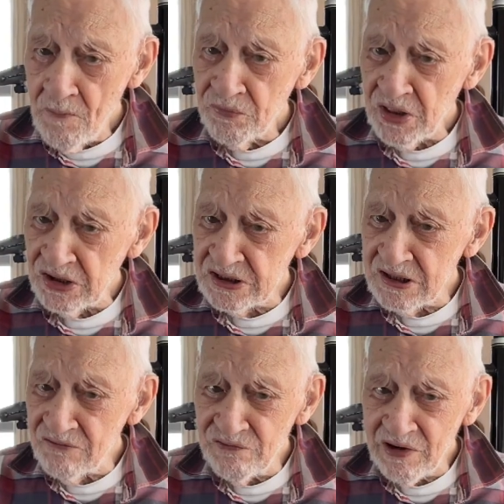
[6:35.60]
This
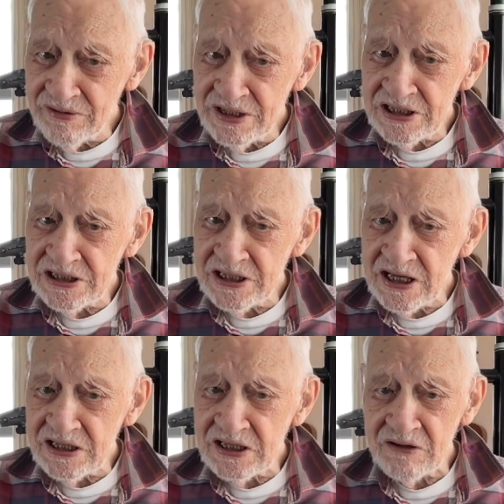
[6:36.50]
is a very
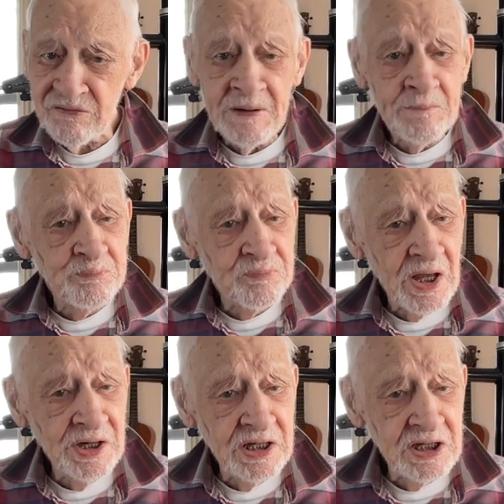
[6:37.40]
distinctive
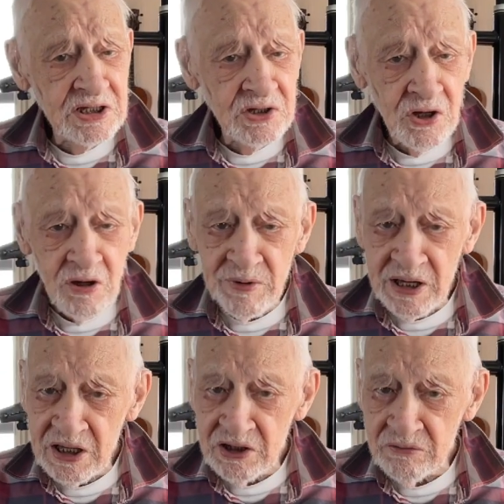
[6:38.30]
and disturbing
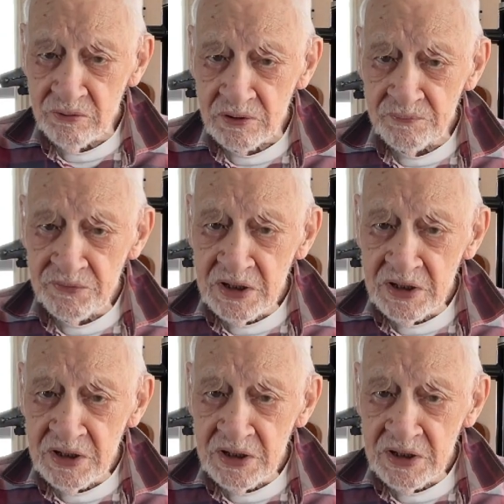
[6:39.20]
interval,